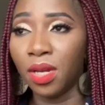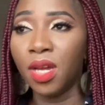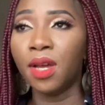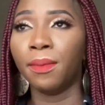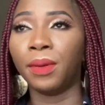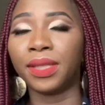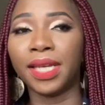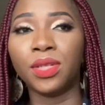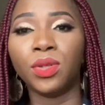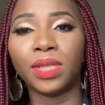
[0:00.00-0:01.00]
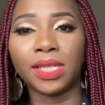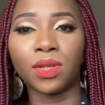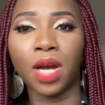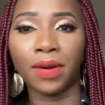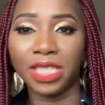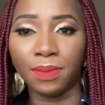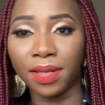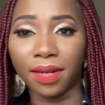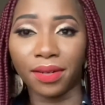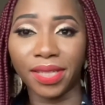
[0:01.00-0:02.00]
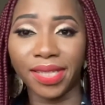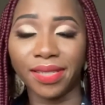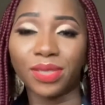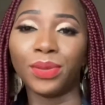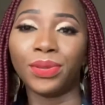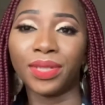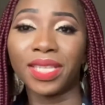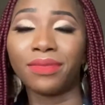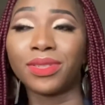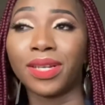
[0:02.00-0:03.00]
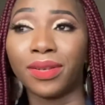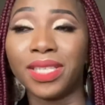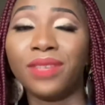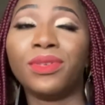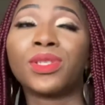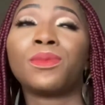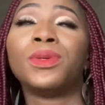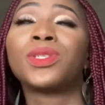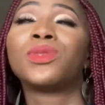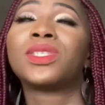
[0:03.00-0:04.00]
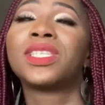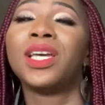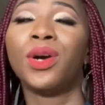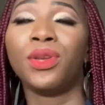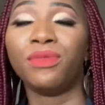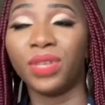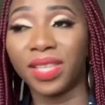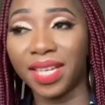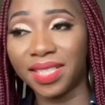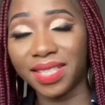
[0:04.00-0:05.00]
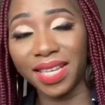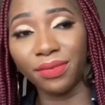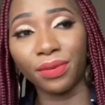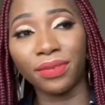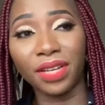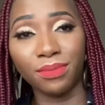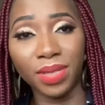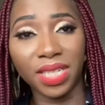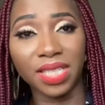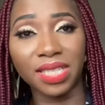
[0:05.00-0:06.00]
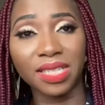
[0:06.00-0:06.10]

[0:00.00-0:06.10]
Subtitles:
but then you know that your hour is being calculated, so you just have to calculate if you're supposed to stay or if you intend staying for 5 minutes.